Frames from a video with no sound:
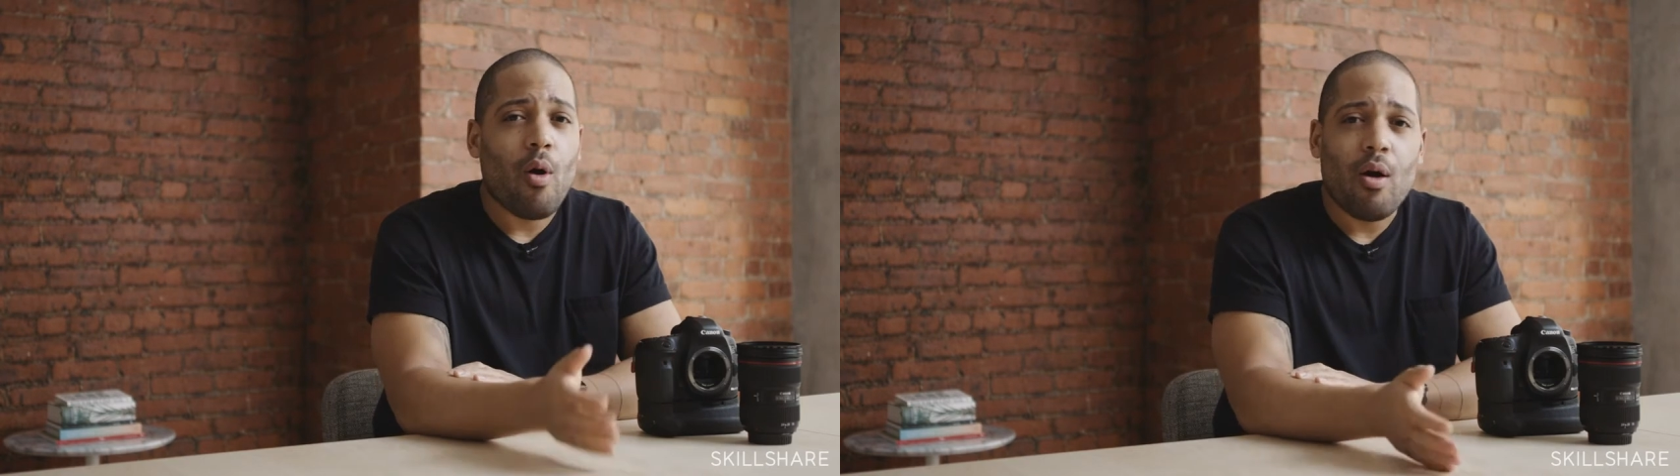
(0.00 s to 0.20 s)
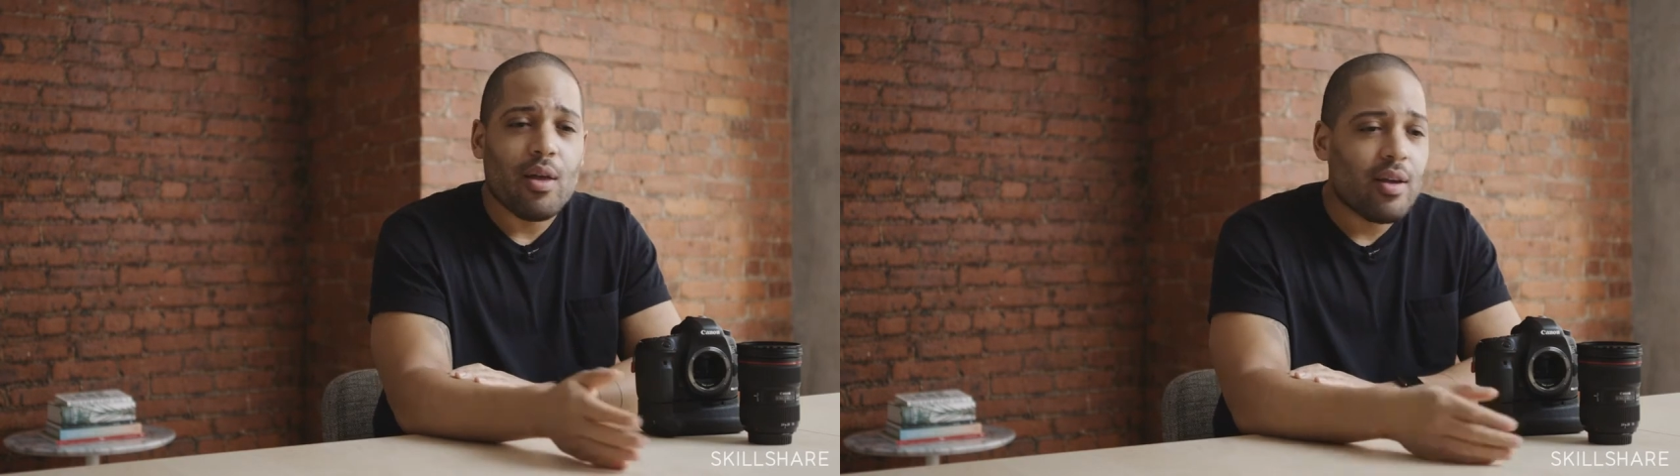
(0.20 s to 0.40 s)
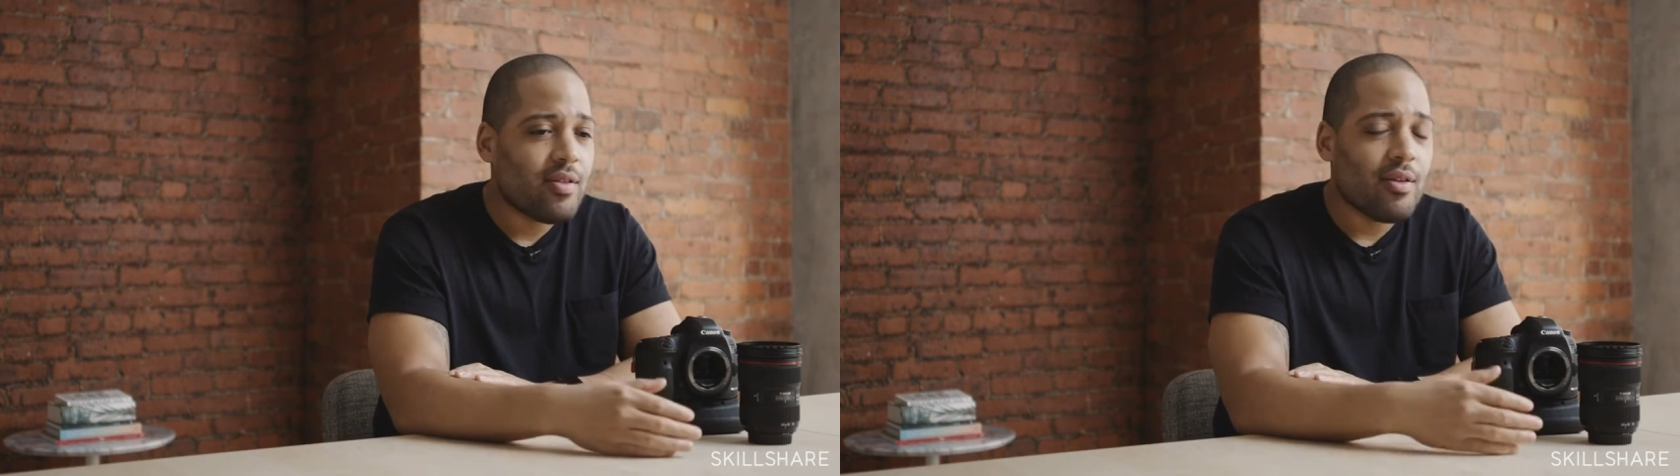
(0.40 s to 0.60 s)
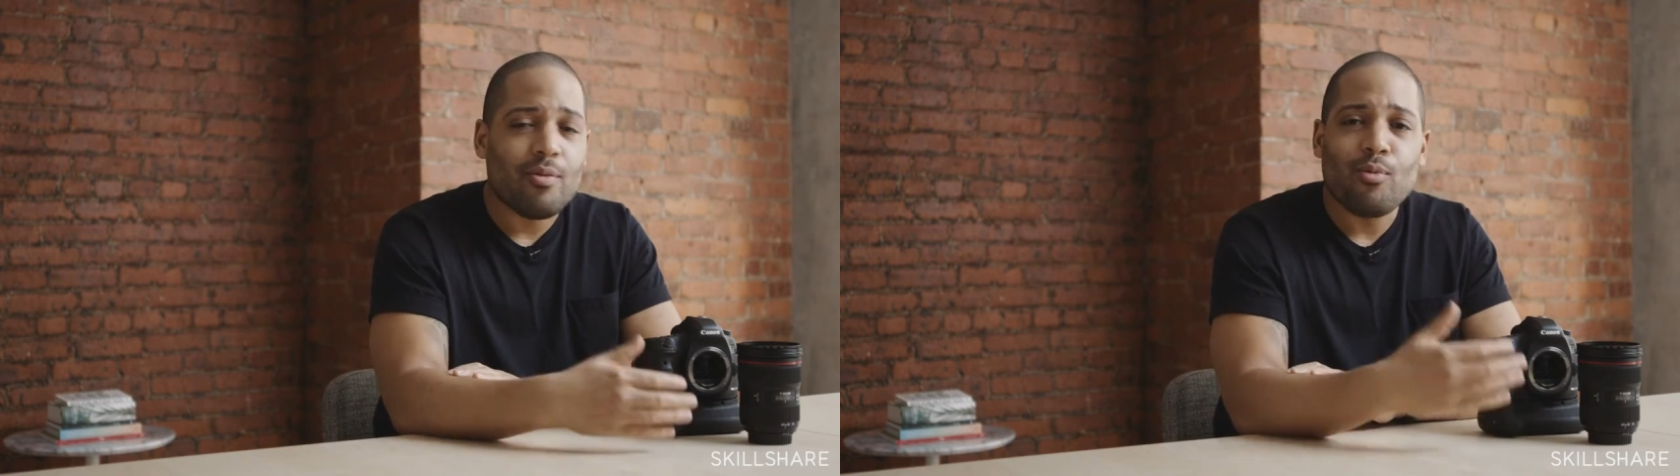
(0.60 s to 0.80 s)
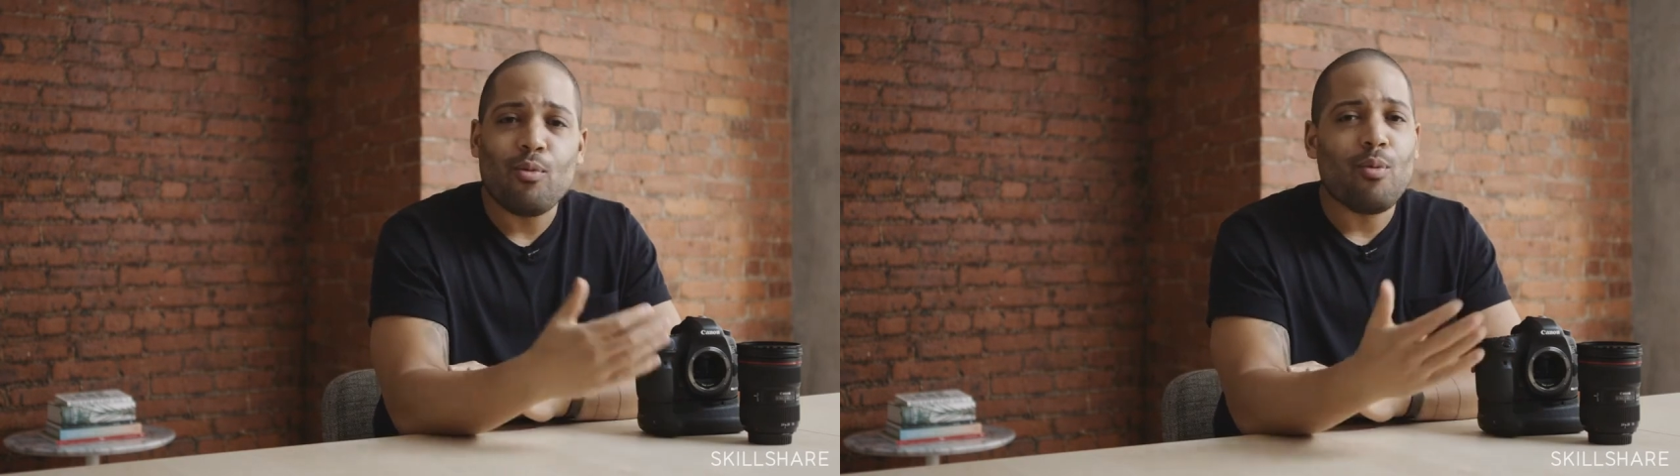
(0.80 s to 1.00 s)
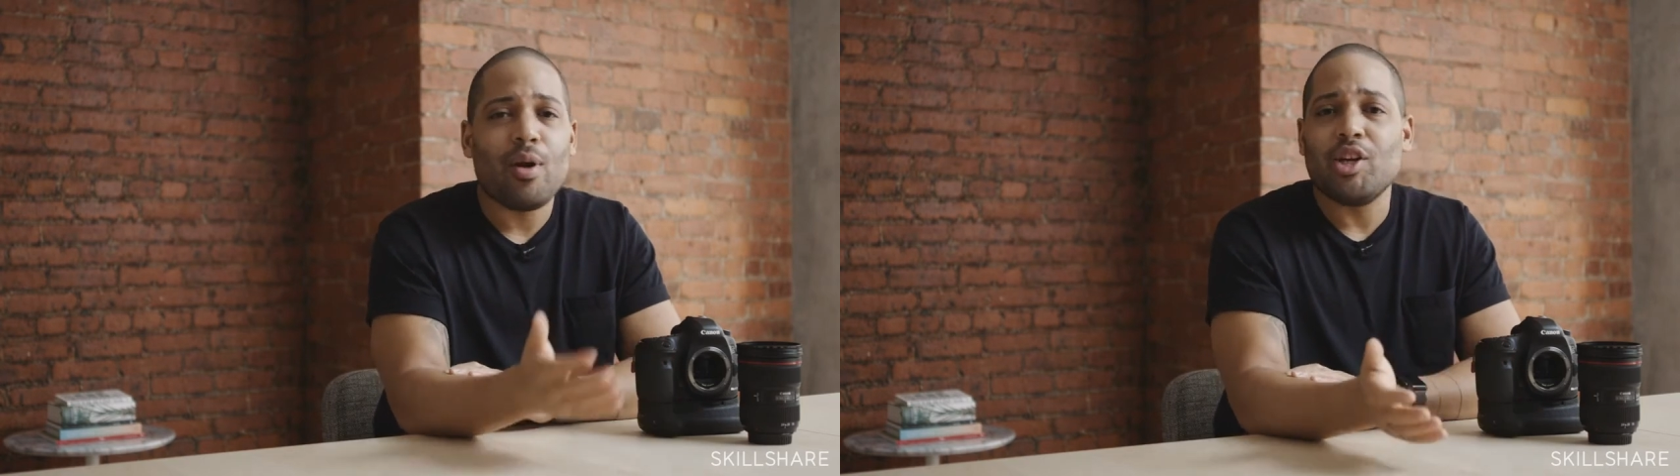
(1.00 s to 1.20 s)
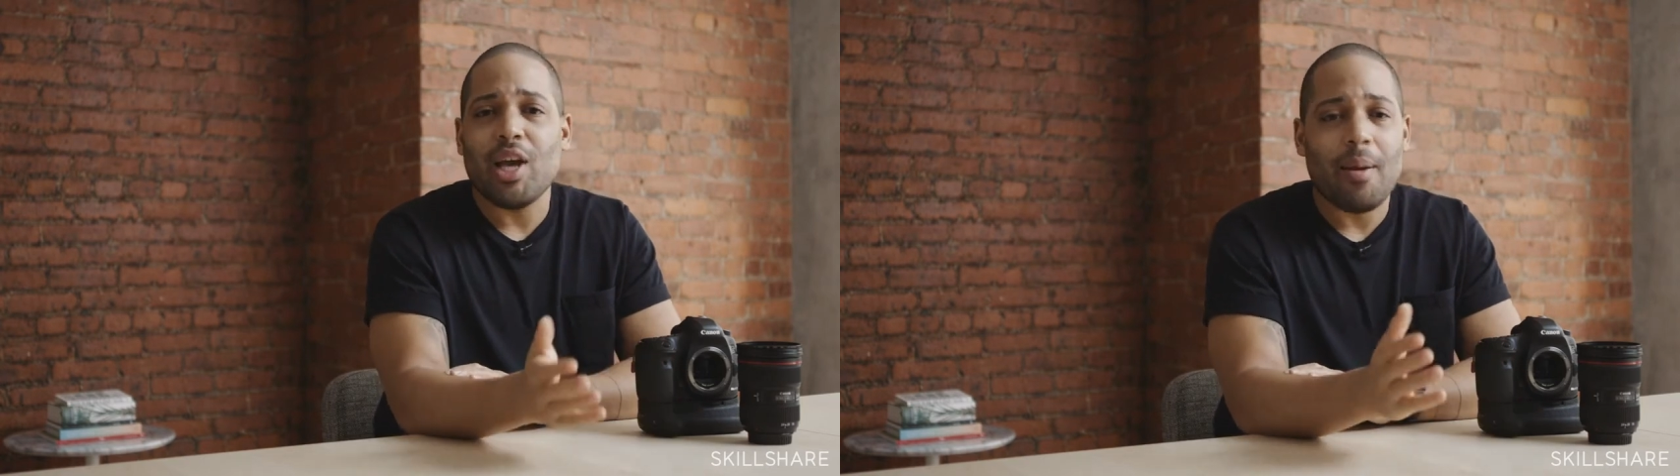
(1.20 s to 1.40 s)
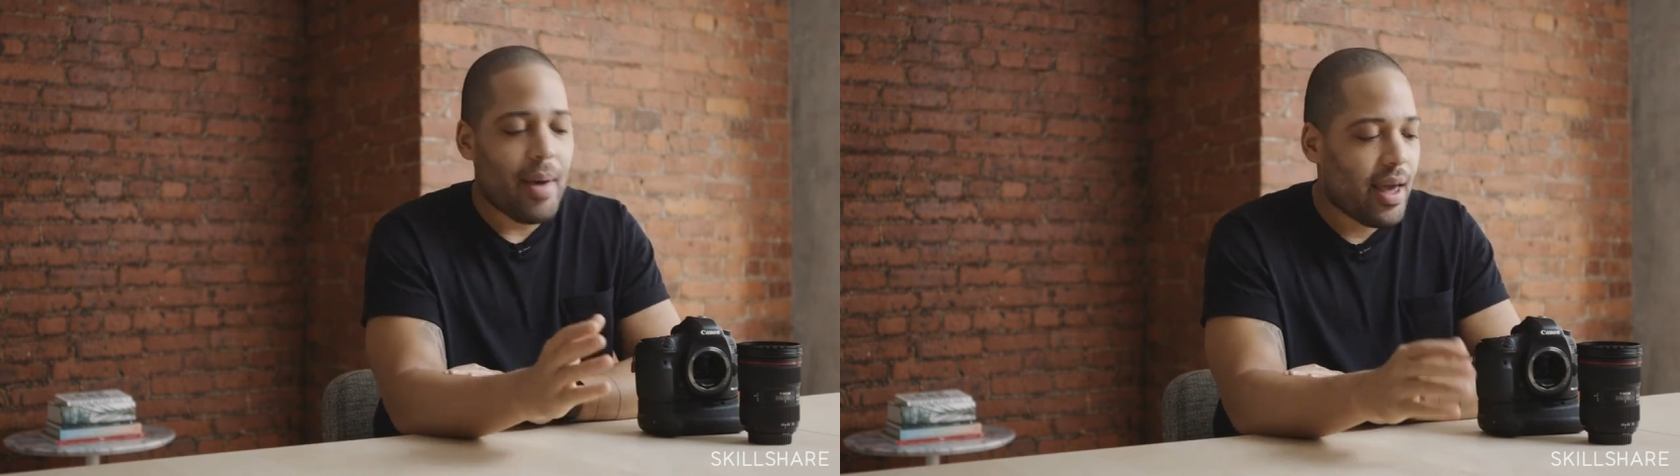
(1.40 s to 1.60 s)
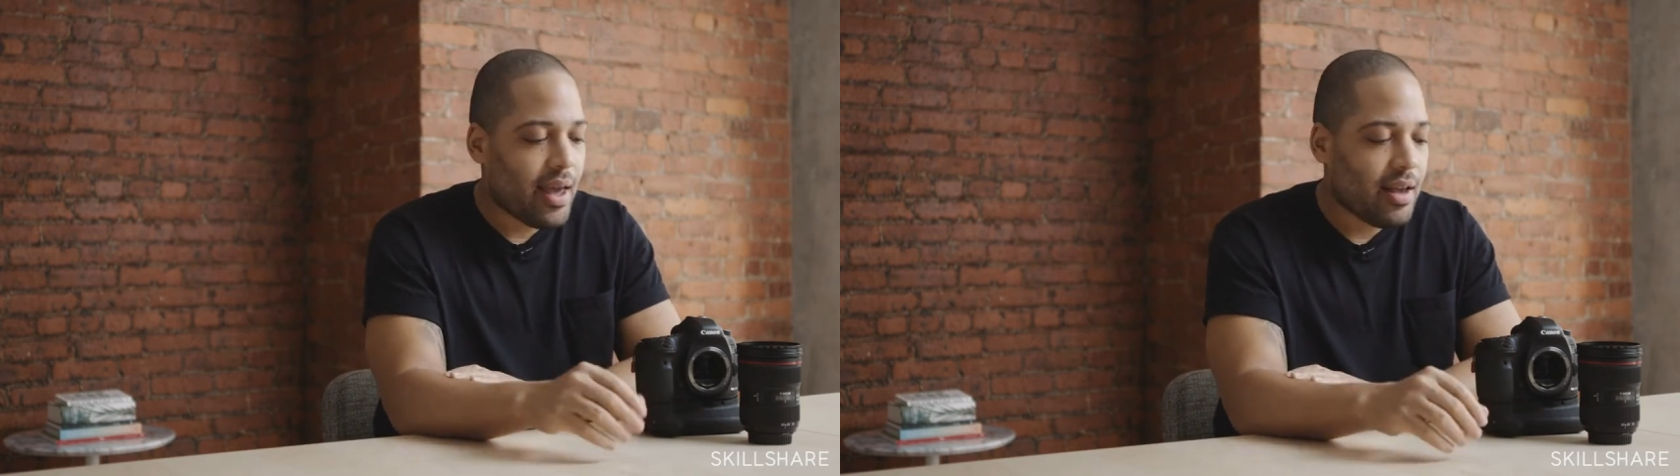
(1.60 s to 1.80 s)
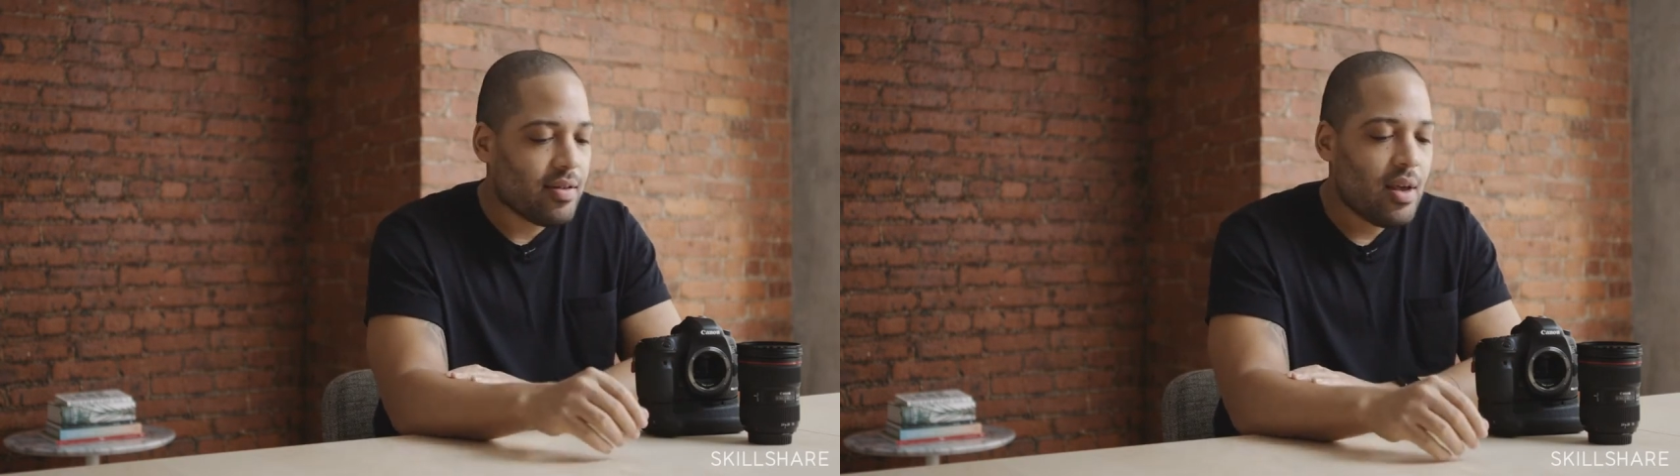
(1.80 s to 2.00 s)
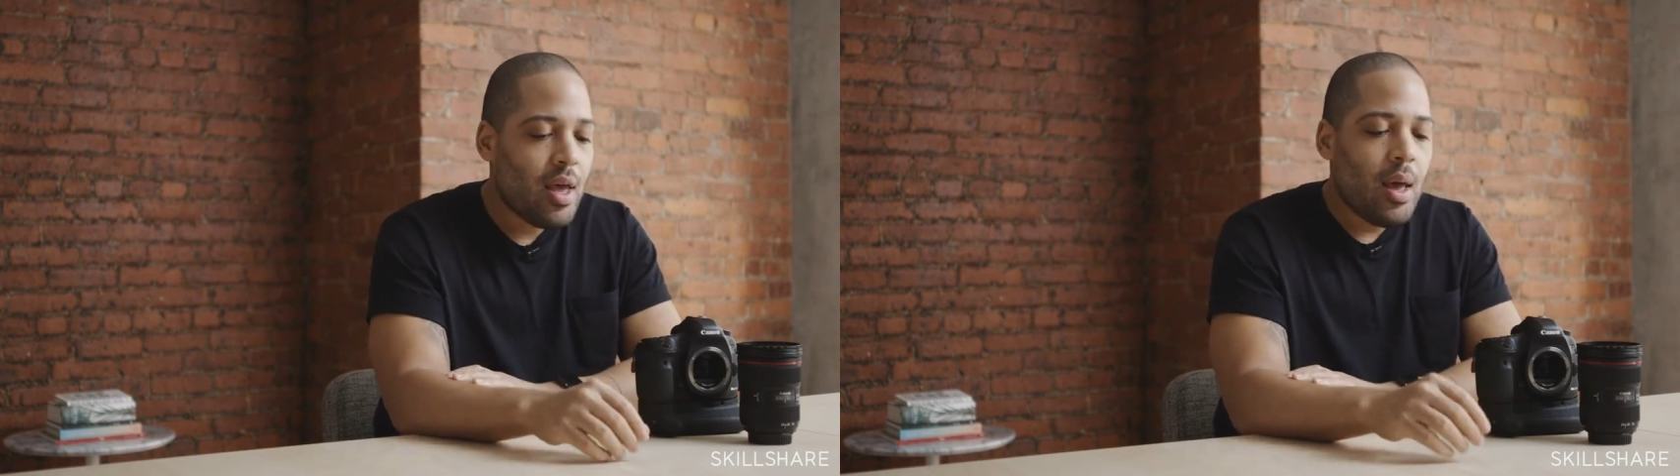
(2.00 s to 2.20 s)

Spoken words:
RAW is or what a JPEG is,